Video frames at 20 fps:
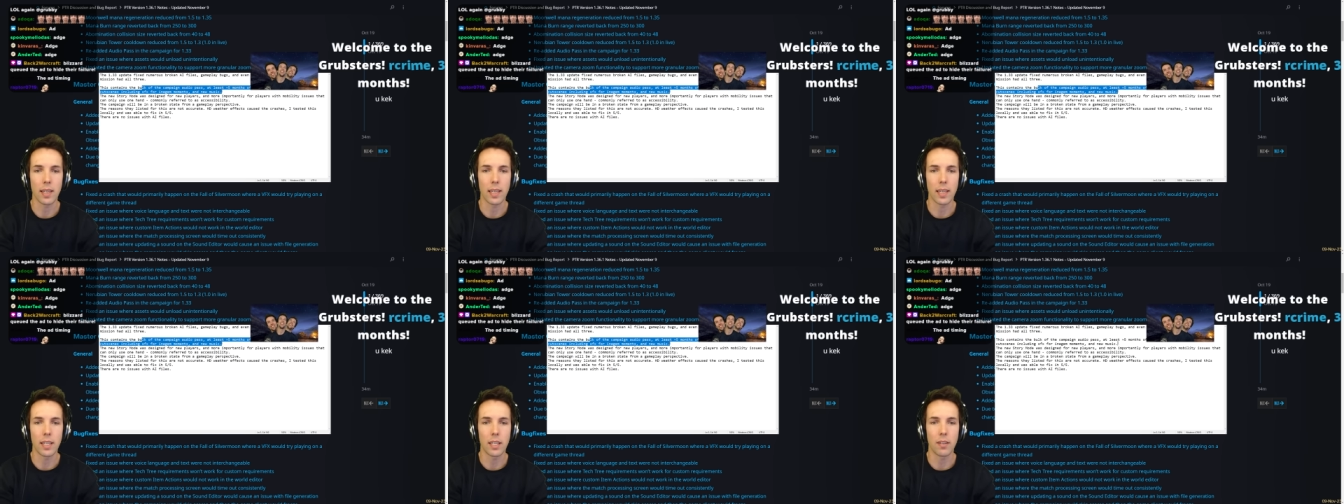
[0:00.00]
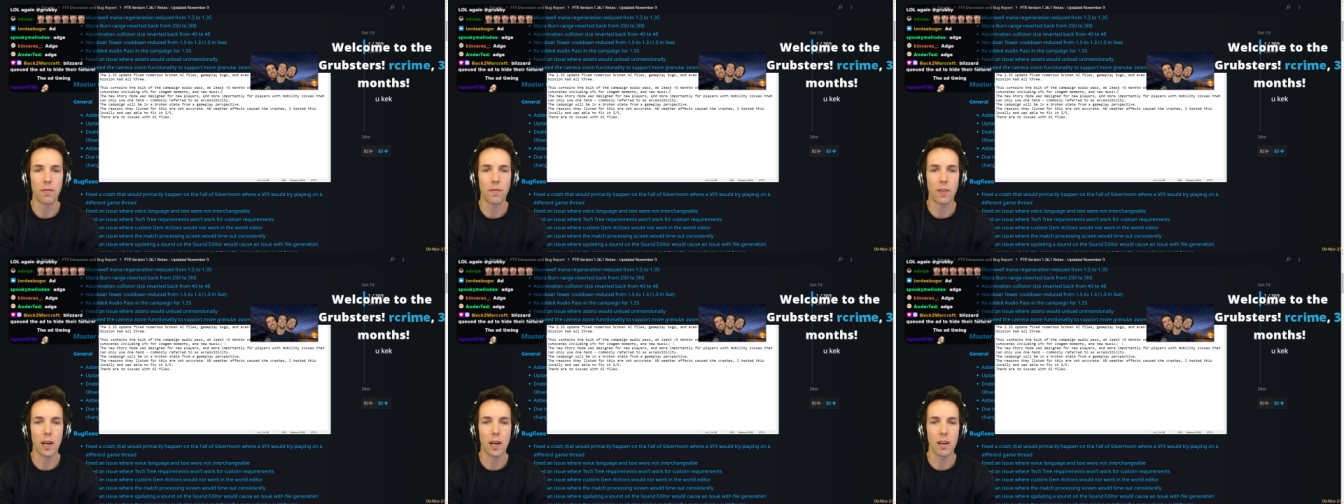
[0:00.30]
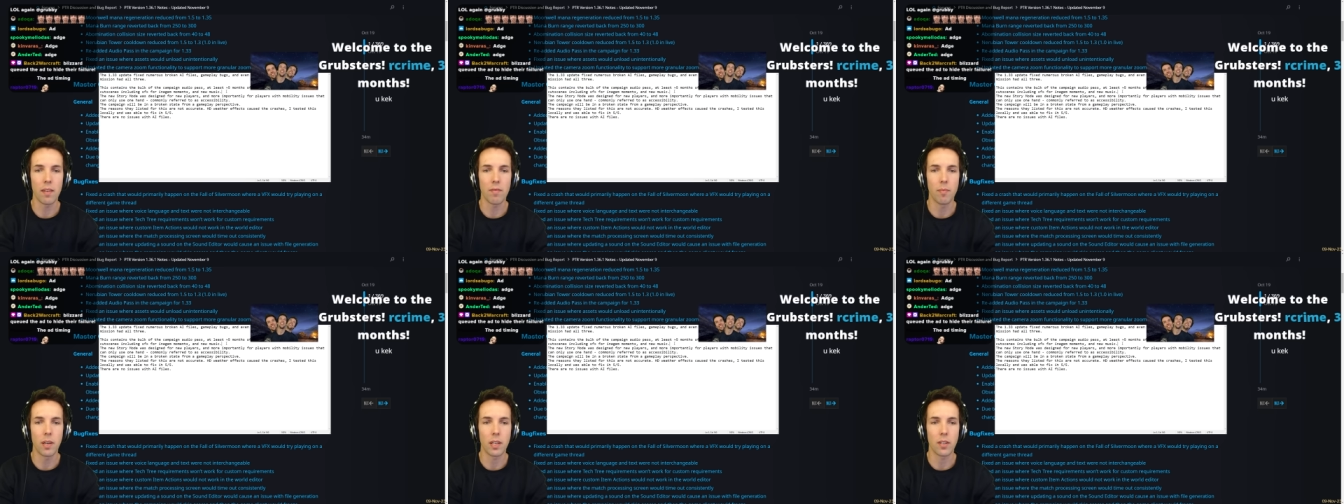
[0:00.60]
at least
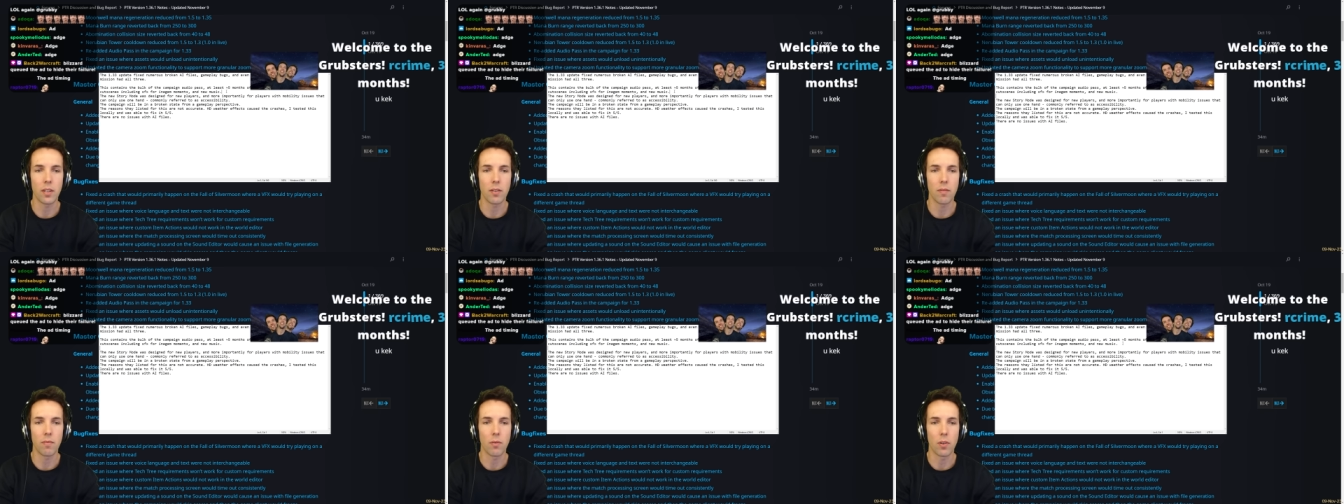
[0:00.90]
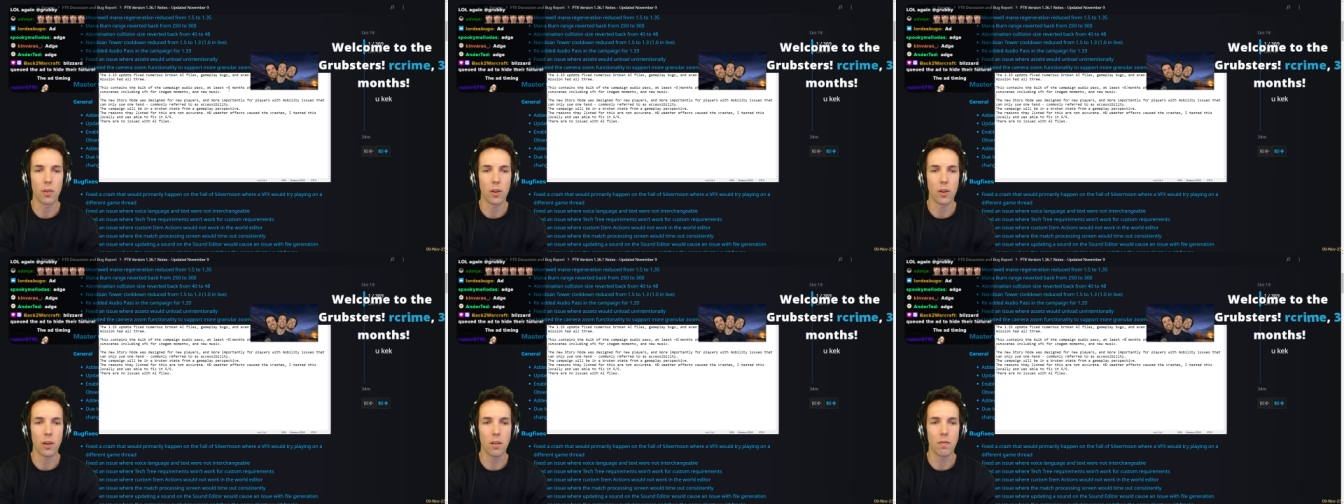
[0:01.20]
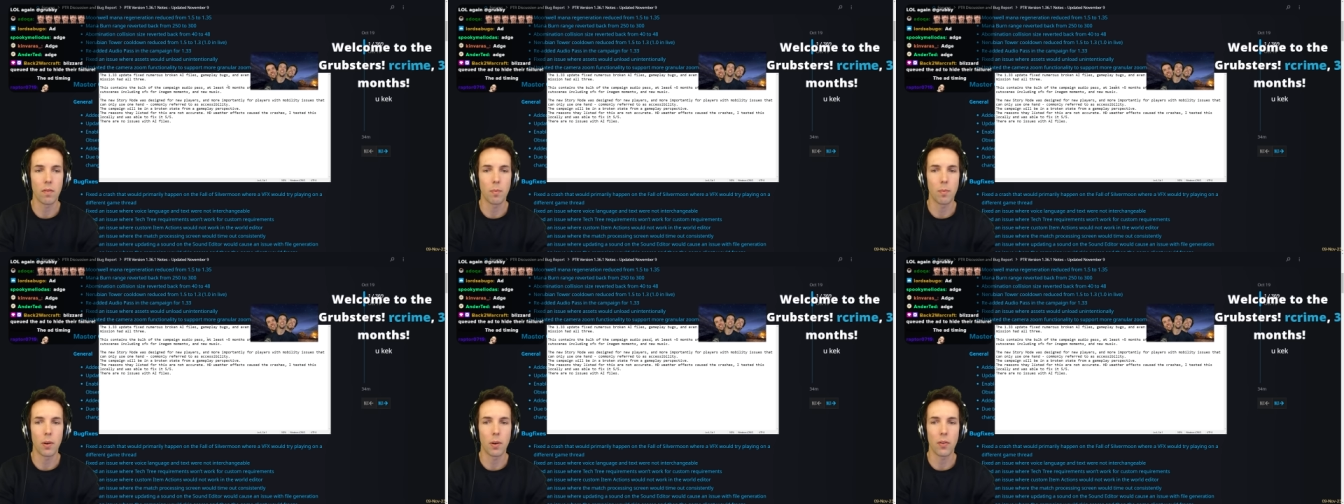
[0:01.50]
five months of work
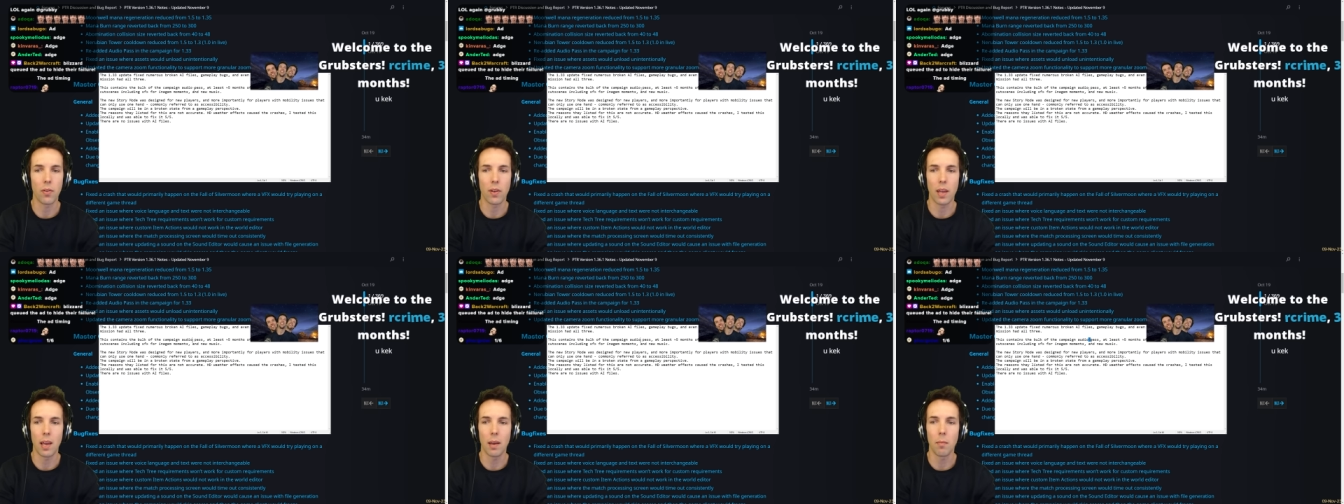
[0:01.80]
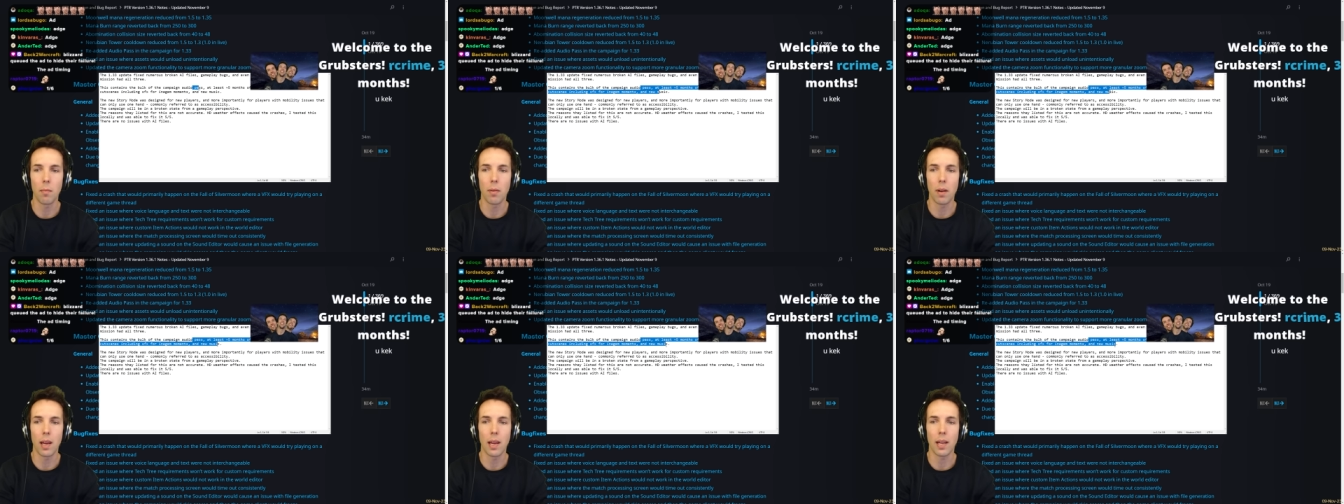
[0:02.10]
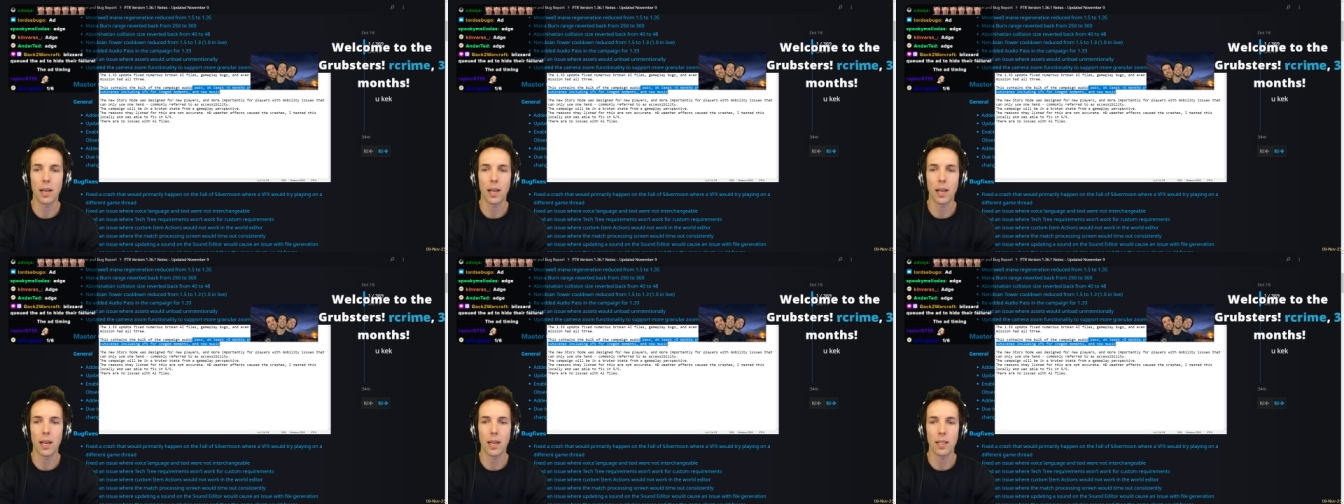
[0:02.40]
for both gameplay
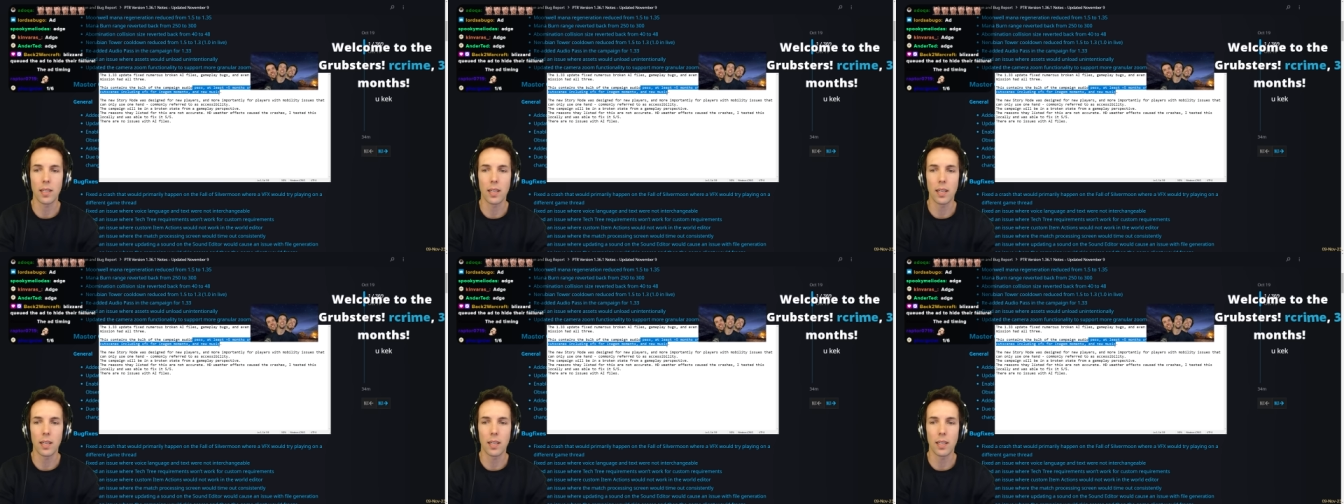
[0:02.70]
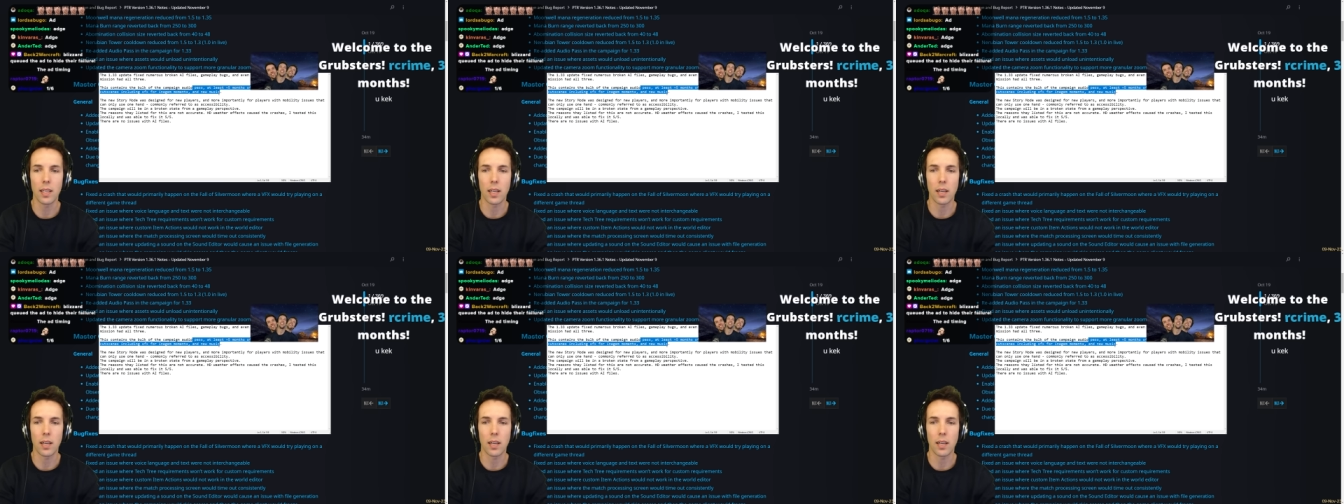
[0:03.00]
and cutscenes,